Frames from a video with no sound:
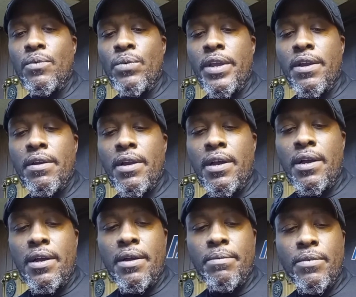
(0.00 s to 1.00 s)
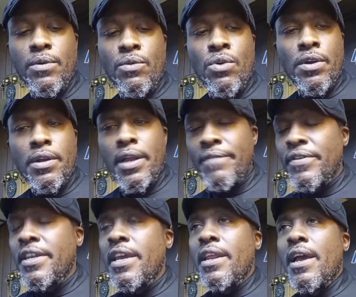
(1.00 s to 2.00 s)
where or I
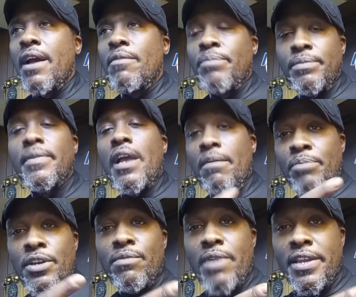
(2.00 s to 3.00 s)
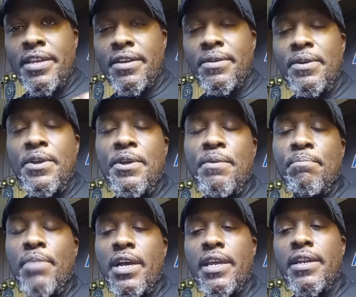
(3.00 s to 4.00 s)
forget. I'll put it right here,
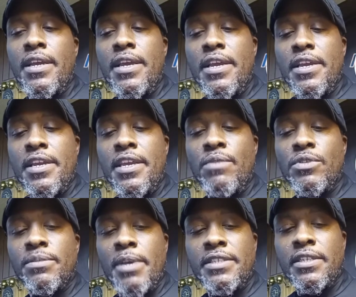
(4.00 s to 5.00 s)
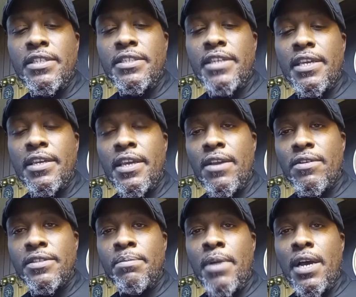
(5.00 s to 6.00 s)
but he was basically taking care
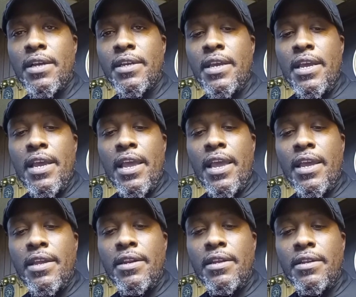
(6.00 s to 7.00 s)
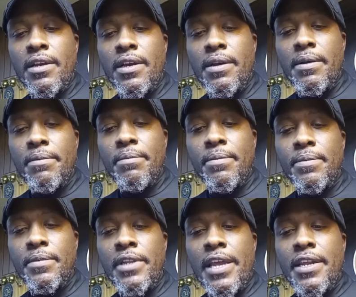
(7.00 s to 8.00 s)
of Spock and
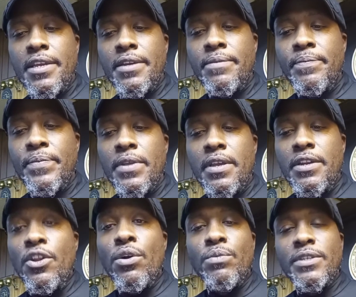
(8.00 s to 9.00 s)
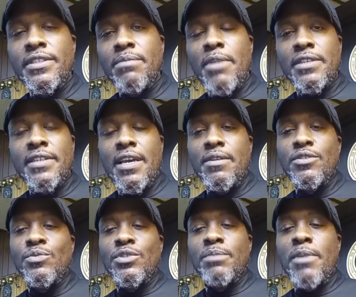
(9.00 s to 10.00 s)
letting. No, it wasn't a mock time.
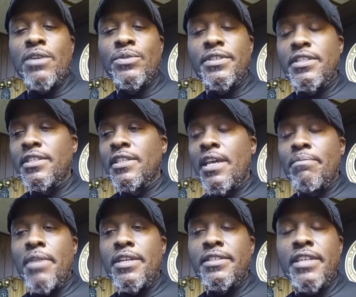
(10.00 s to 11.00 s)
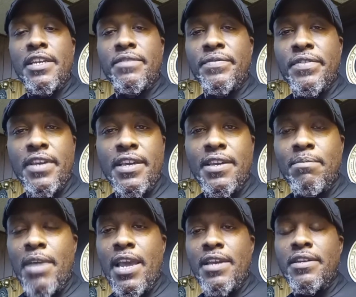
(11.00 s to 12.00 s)
That was when Spock was in this like meditative
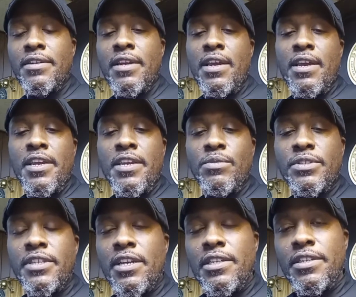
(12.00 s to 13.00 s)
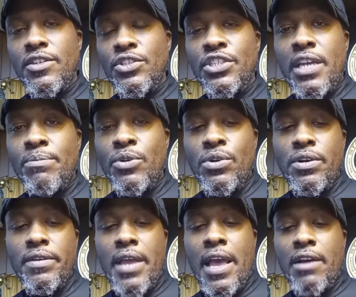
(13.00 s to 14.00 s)
thing, man, and he was telling Nurse
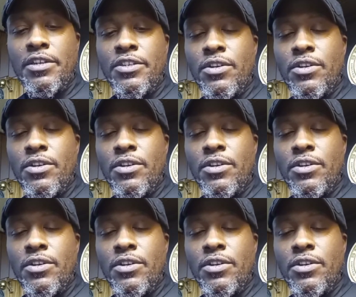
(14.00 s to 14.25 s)
Chapel how